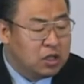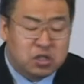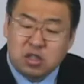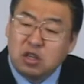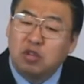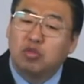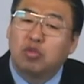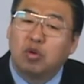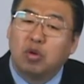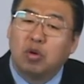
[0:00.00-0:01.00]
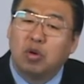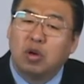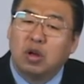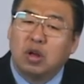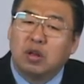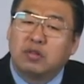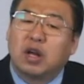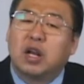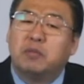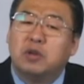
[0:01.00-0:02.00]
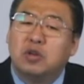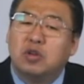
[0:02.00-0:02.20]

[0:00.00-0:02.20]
should be put to death.